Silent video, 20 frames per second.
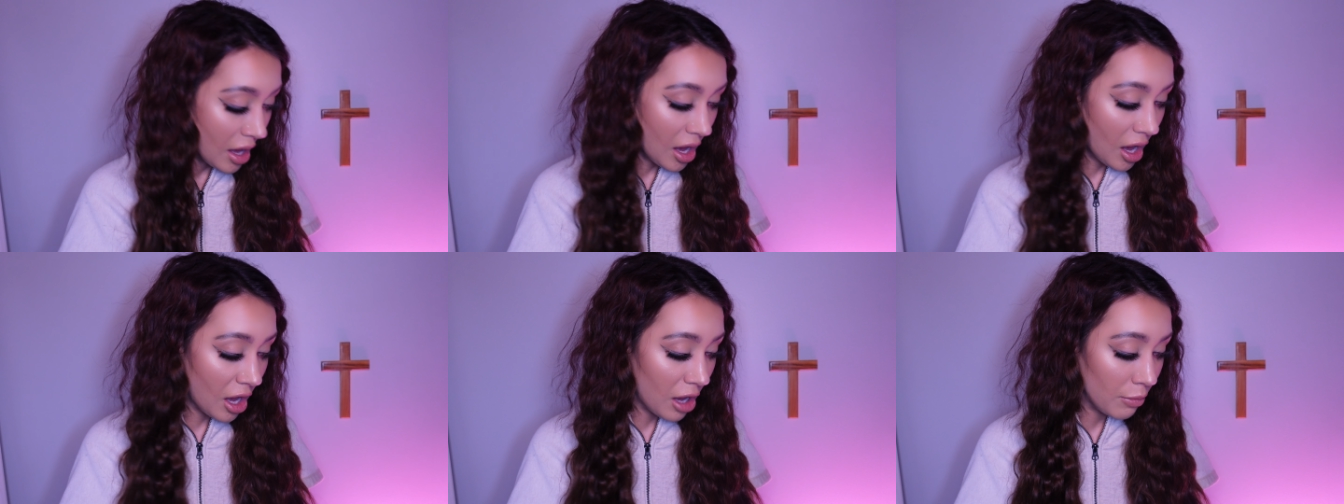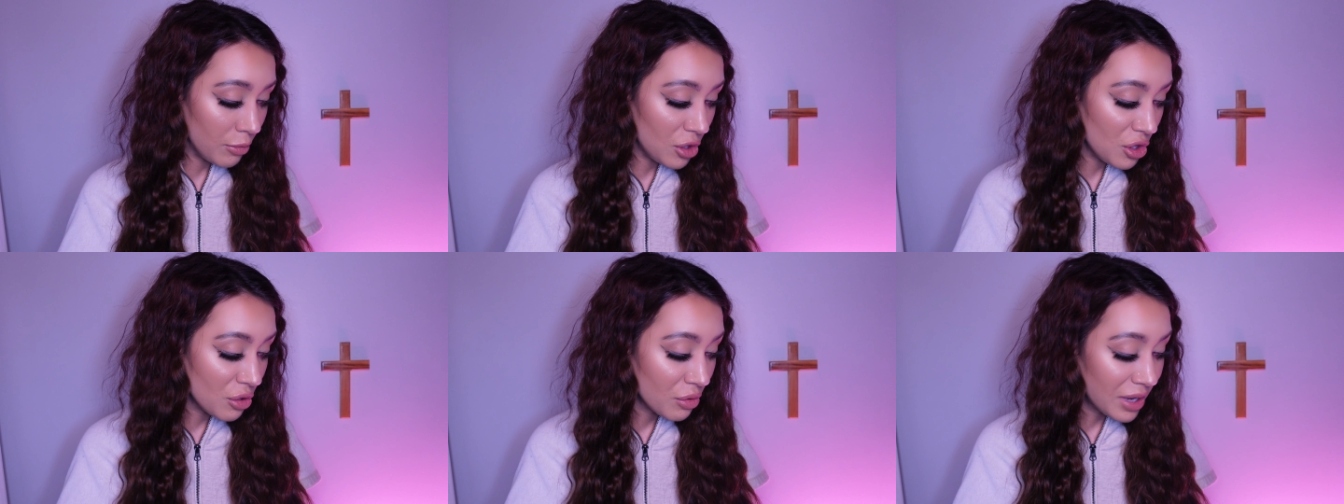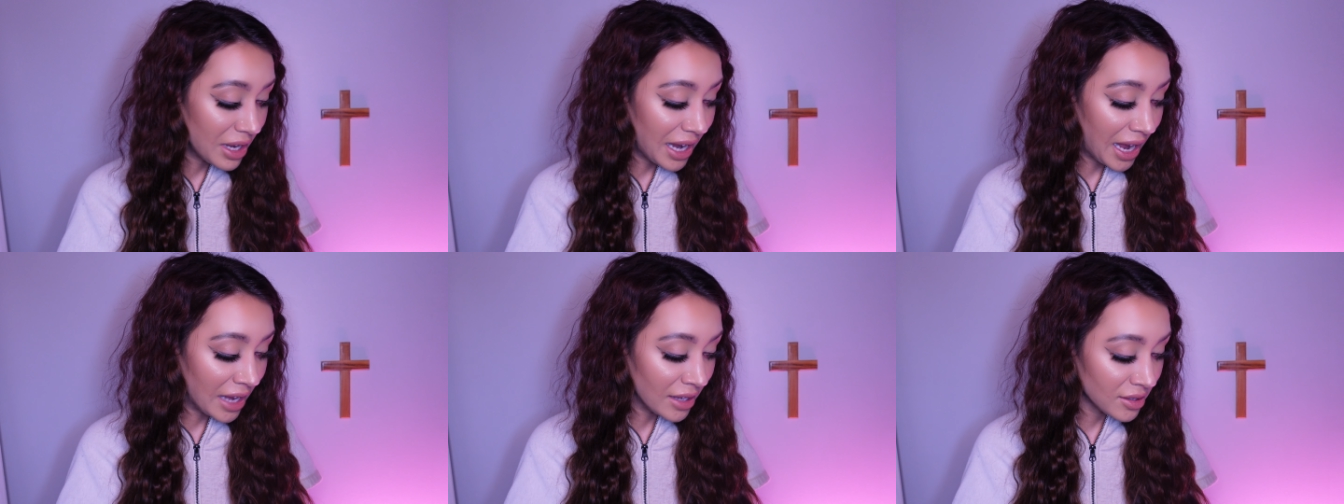Um, you
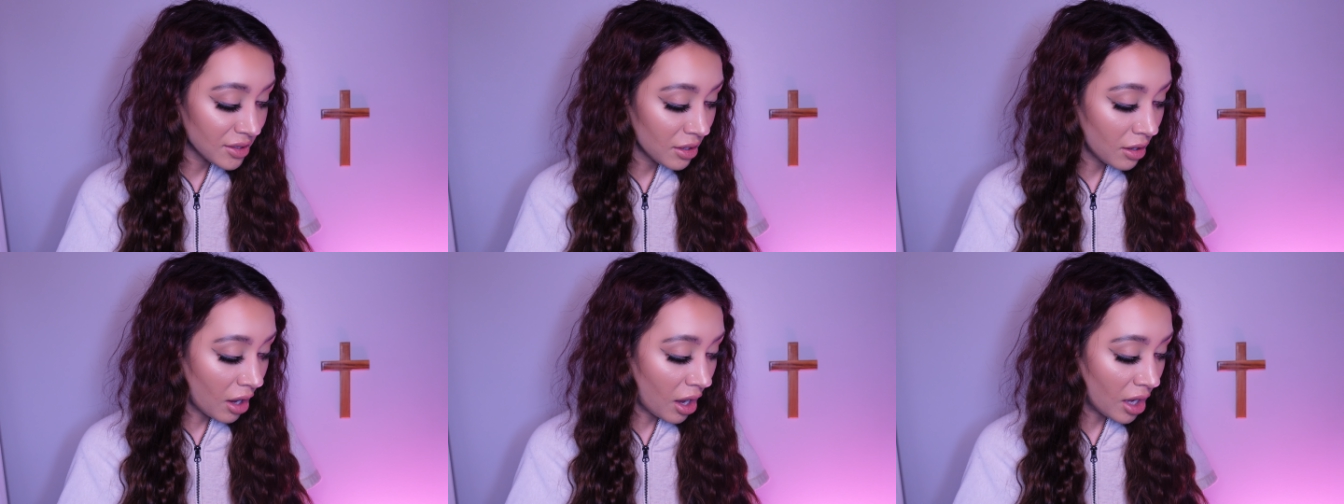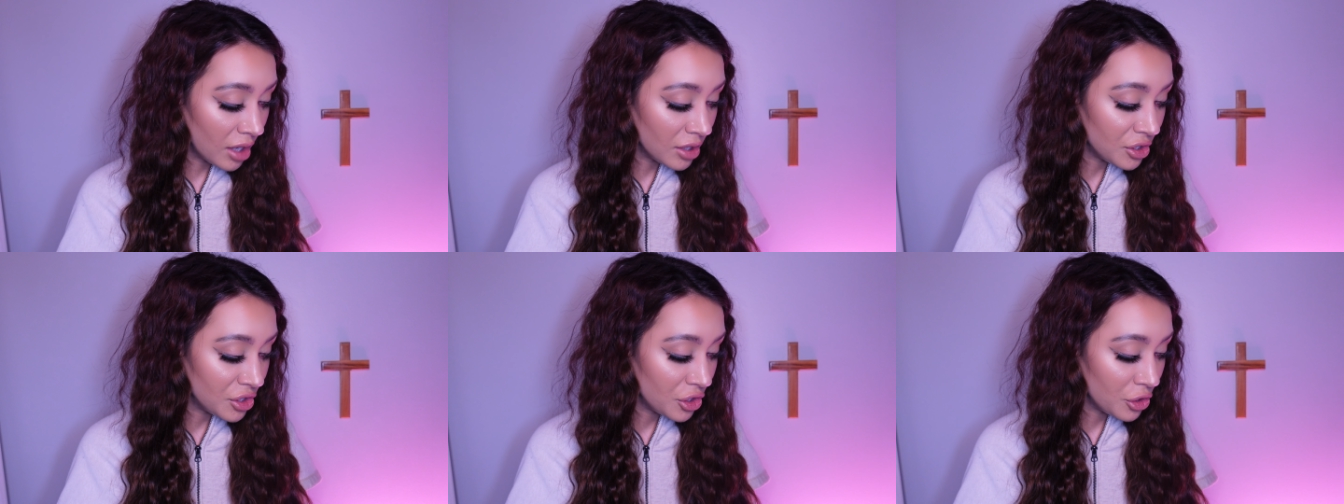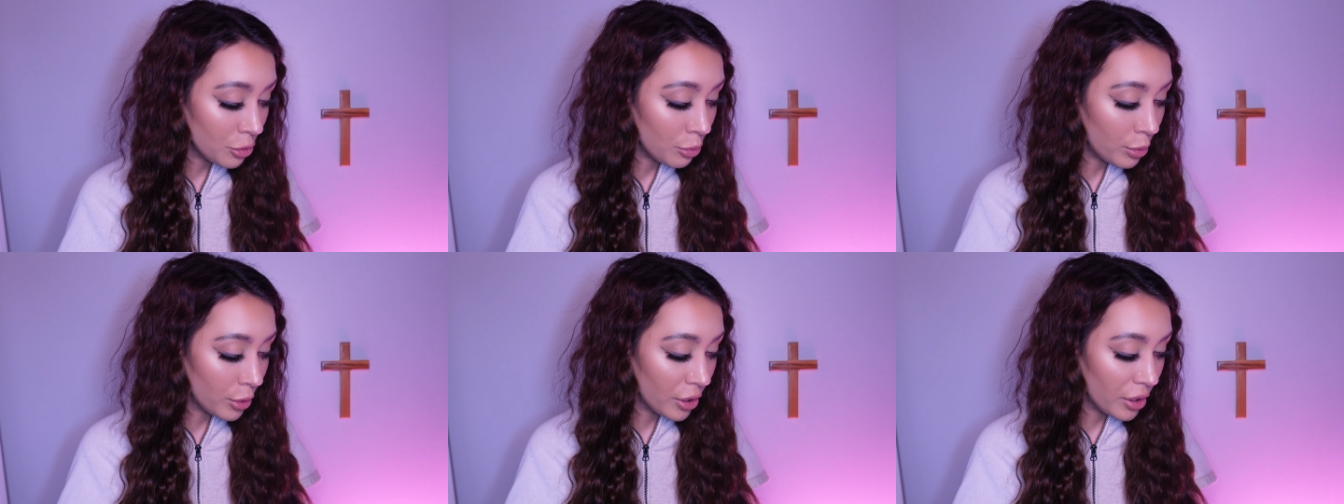can ask God
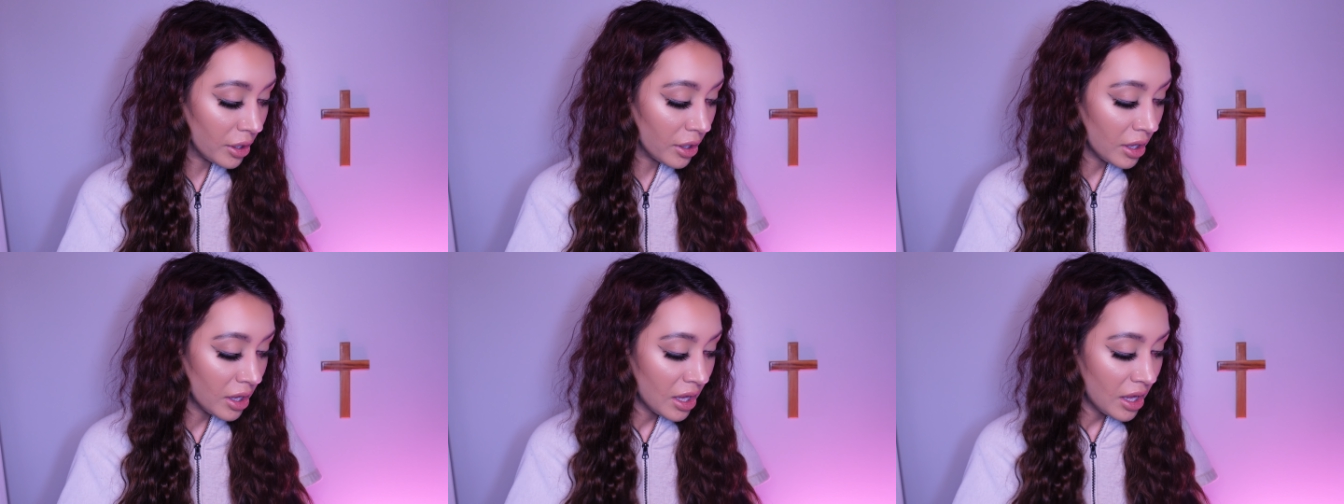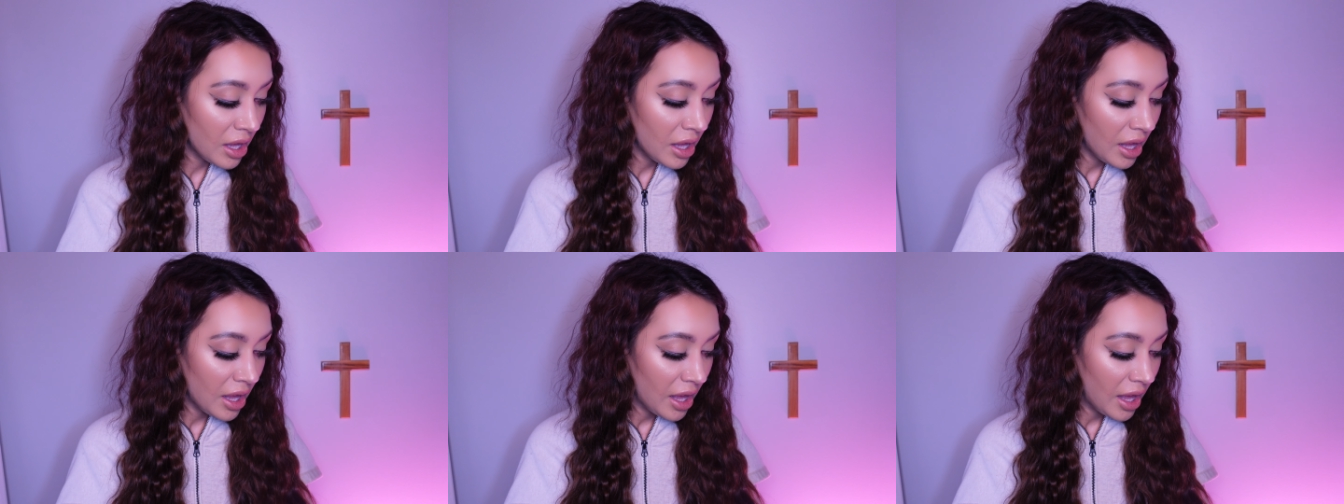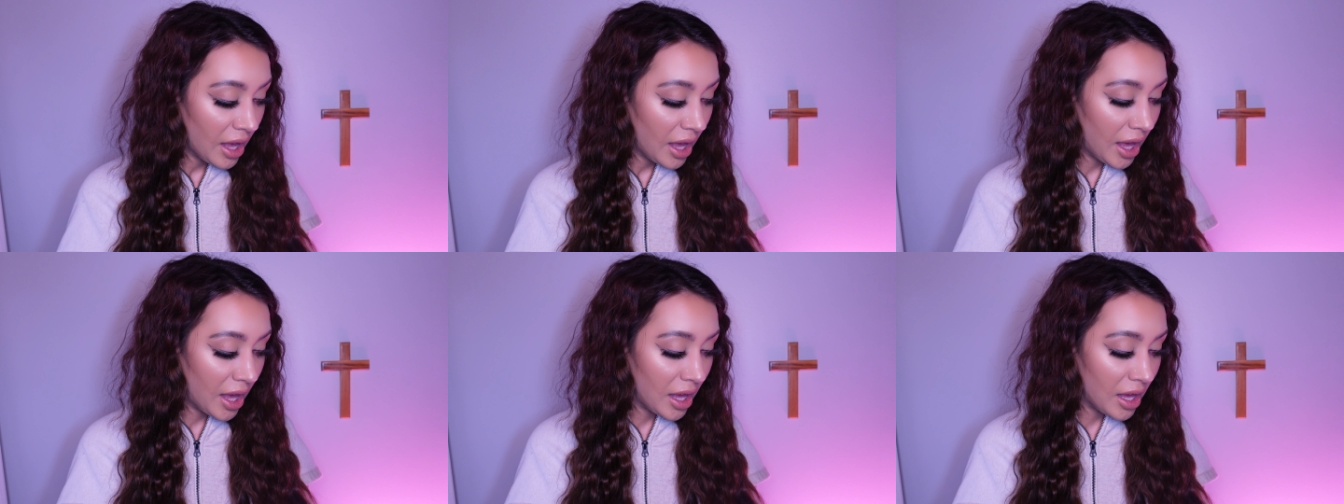to put
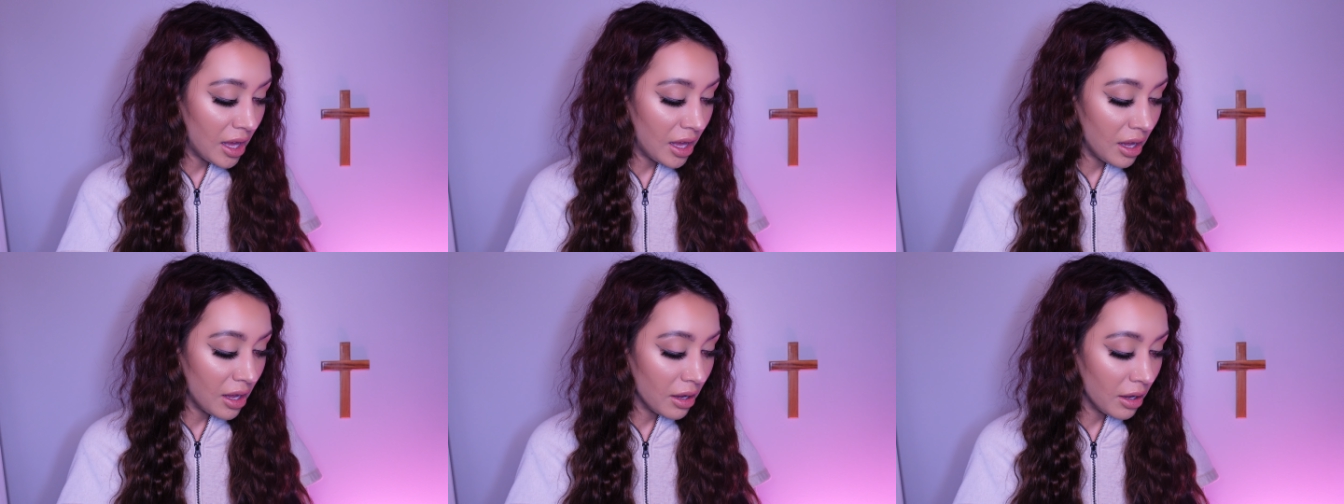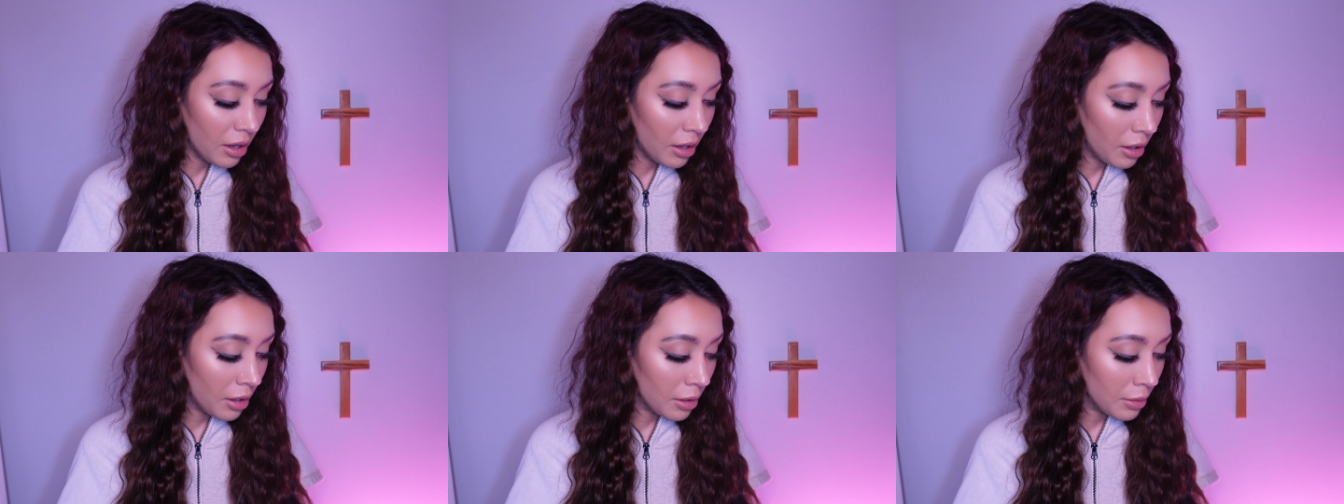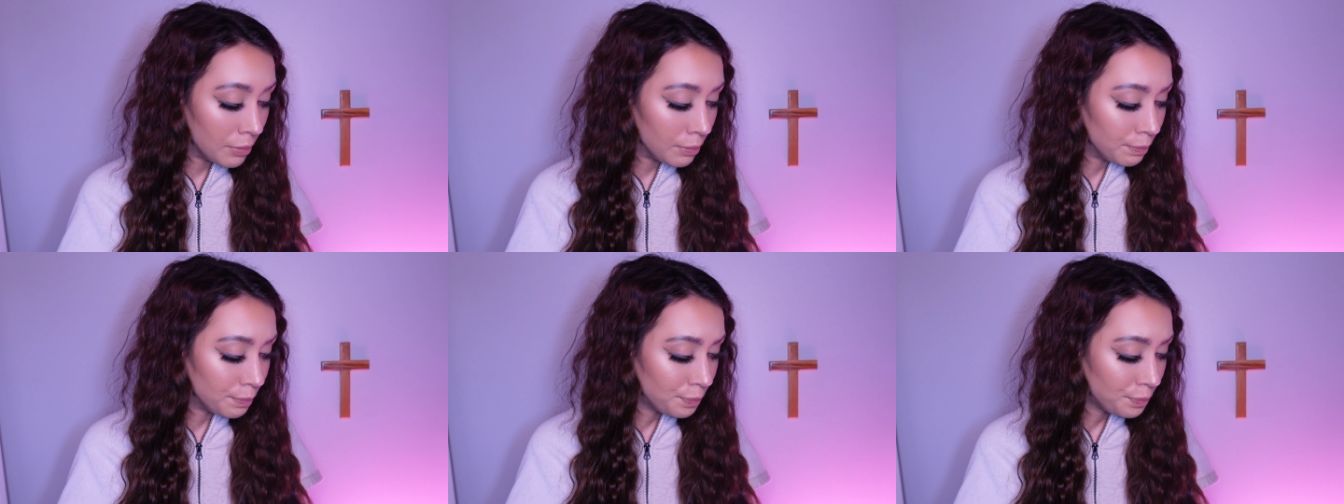a,
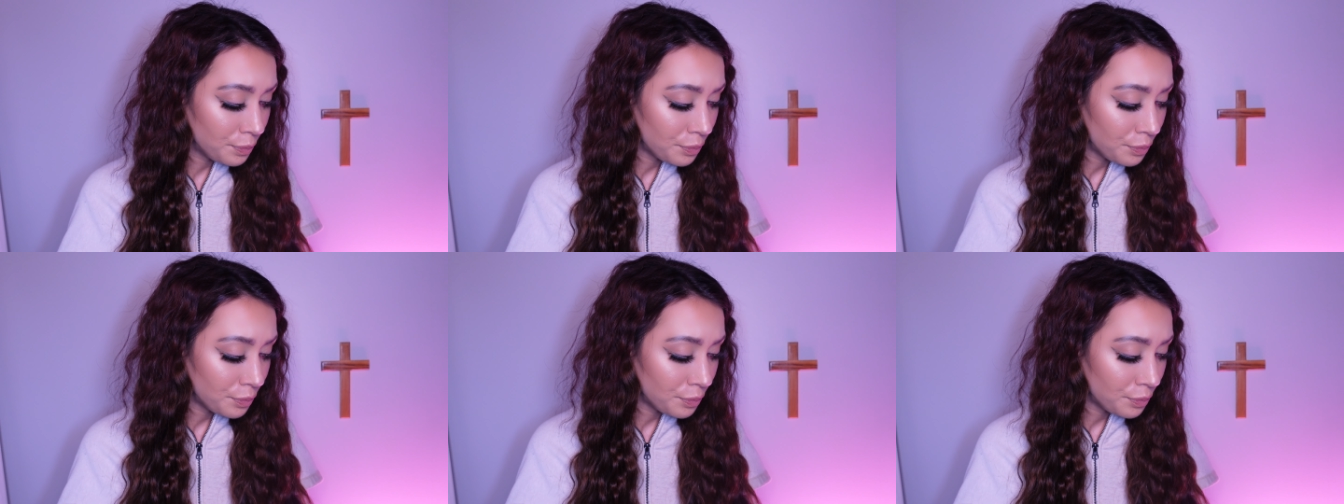um,